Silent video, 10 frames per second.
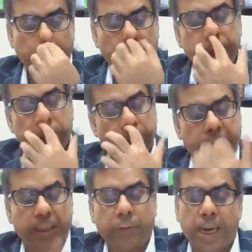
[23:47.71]
which
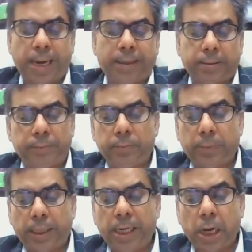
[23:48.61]
will require
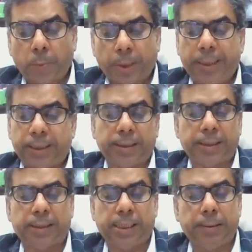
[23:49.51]
elaborate
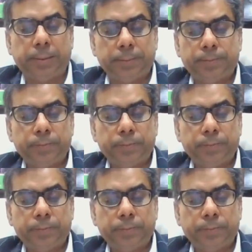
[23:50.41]
discussion,